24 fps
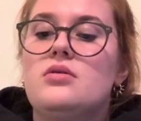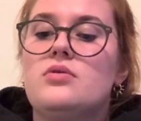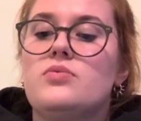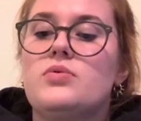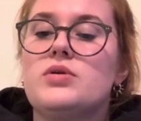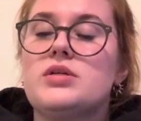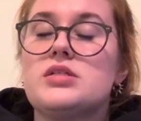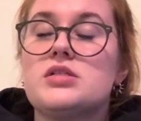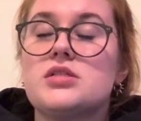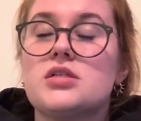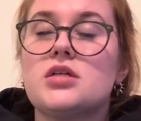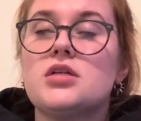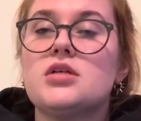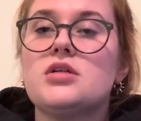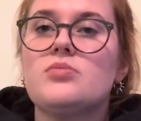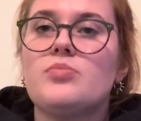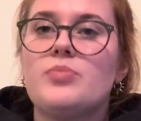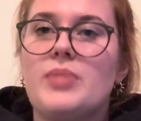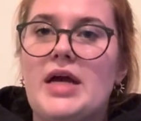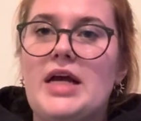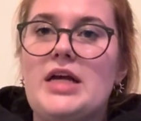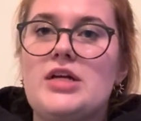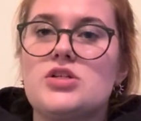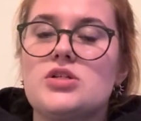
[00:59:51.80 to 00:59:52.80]
certain
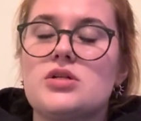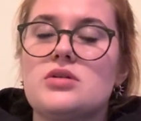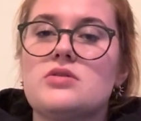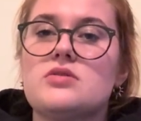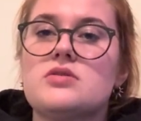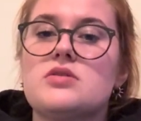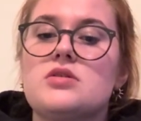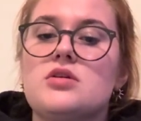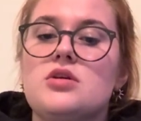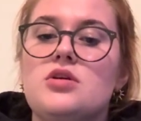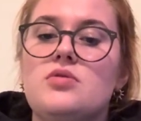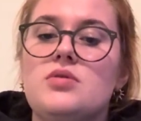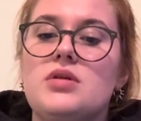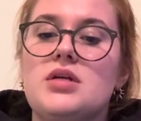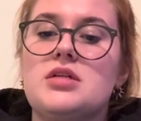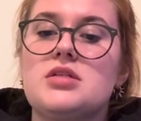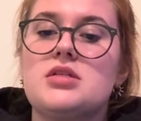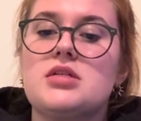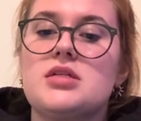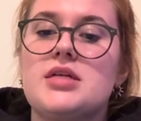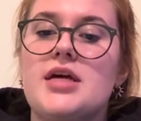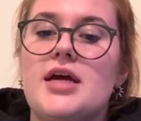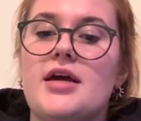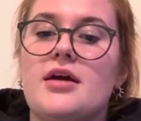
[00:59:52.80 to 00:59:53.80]
patients, you need
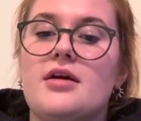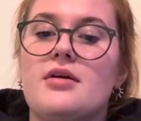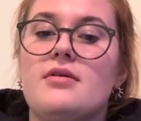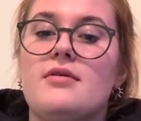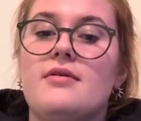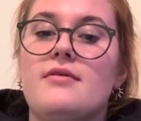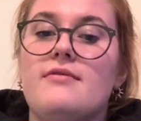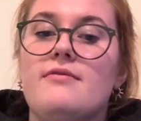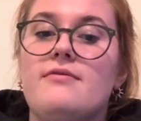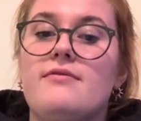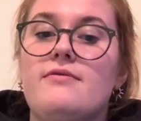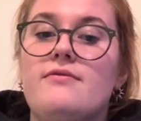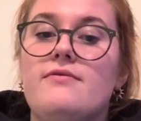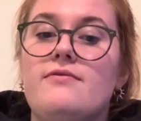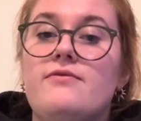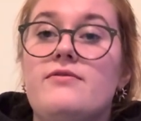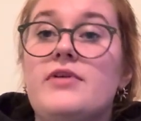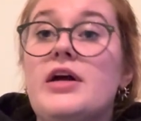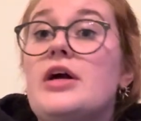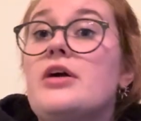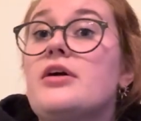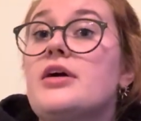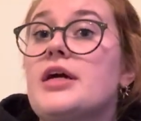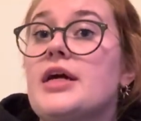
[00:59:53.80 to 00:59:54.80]
to take
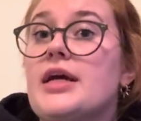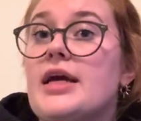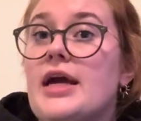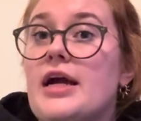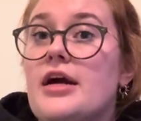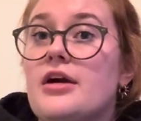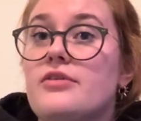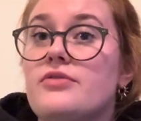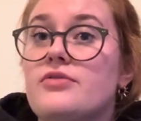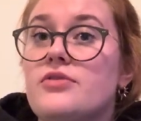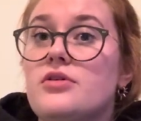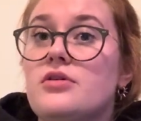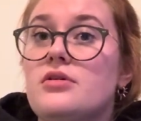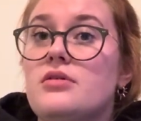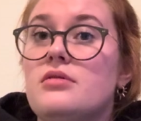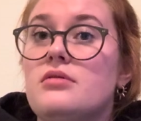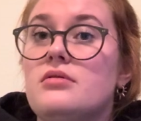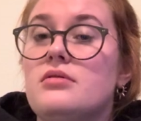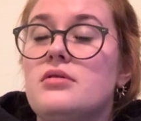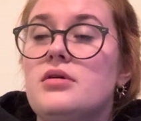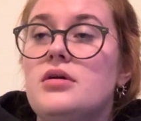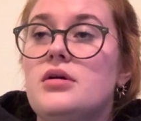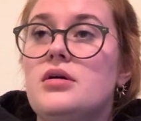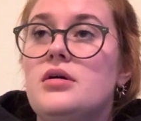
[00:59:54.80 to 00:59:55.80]
very
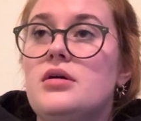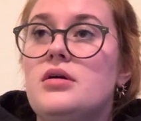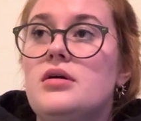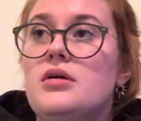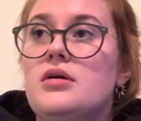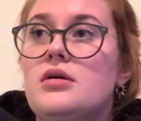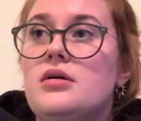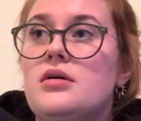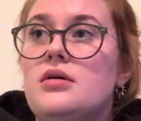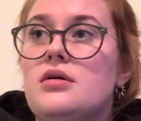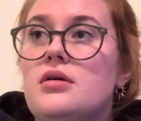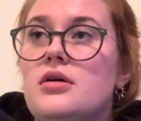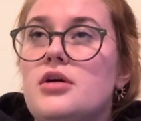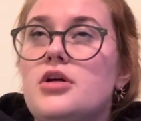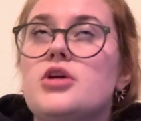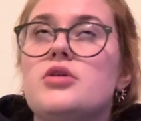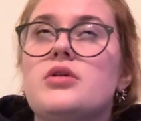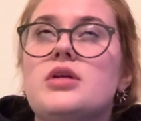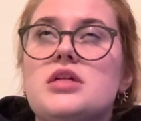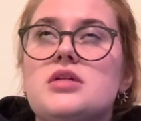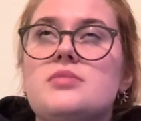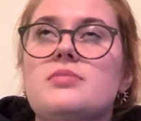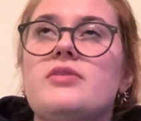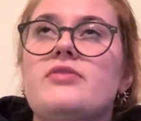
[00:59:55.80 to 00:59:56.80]
careful, or you
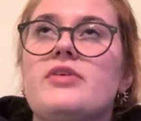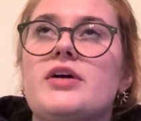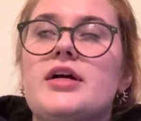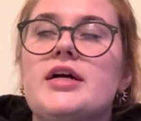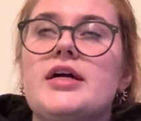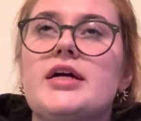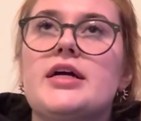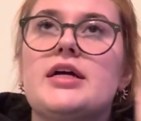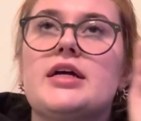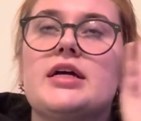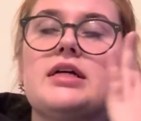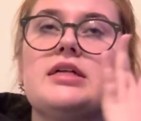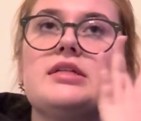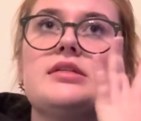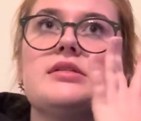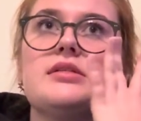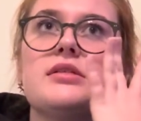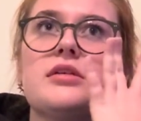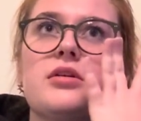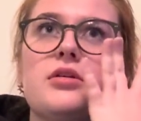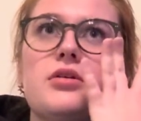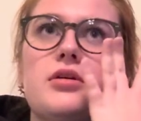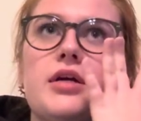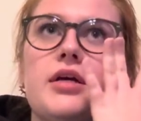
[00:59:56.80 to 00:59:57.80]
need to be very
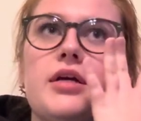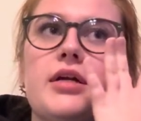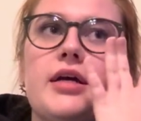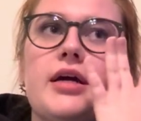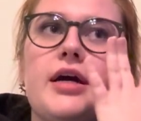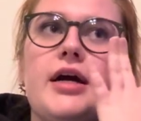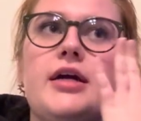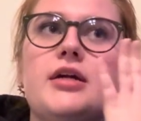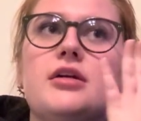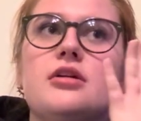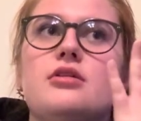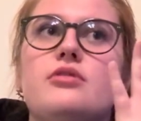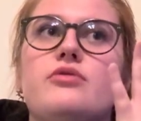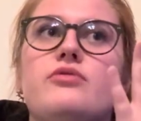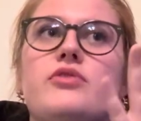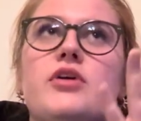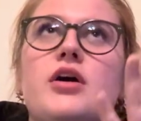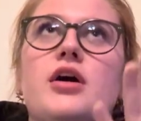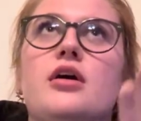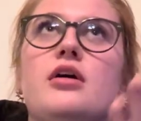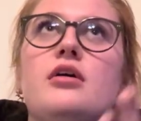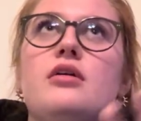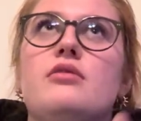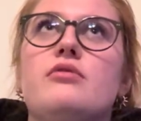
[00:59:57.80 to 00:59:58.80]
considerate kind
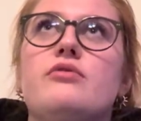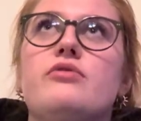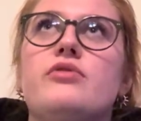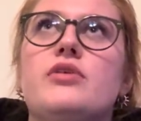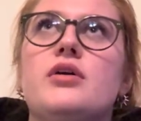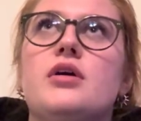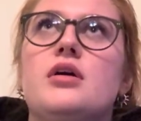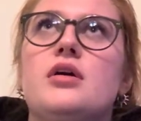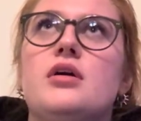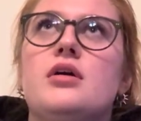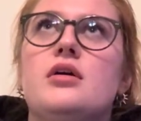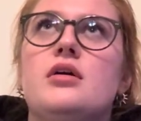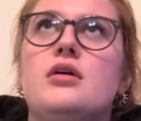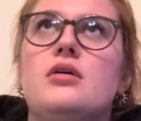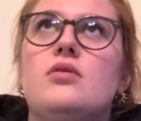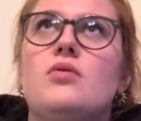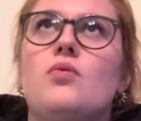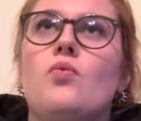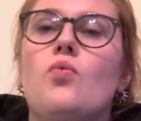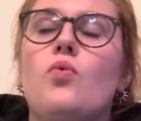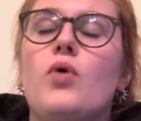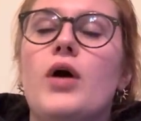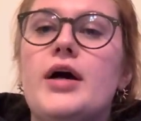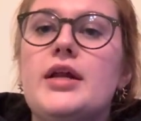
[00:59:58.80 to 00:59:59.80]
of
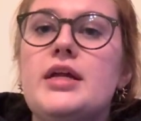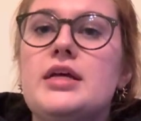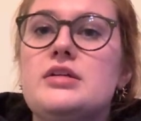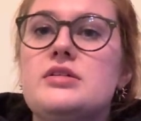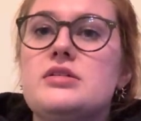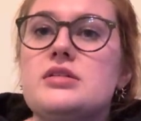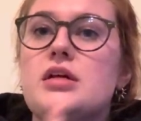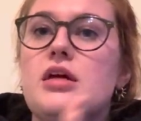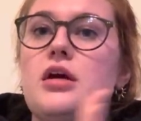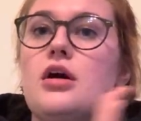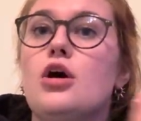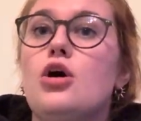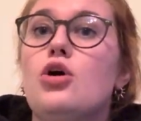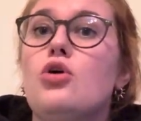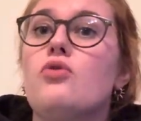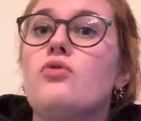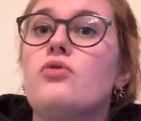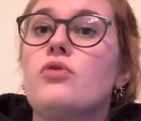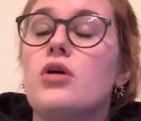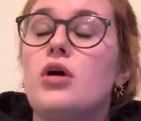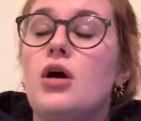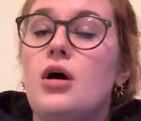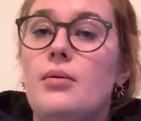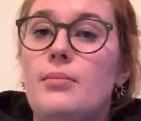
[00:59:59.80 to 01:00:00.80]
what is the
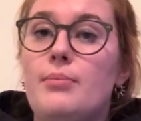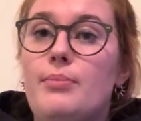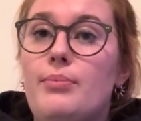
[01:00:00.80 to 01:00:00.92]
overall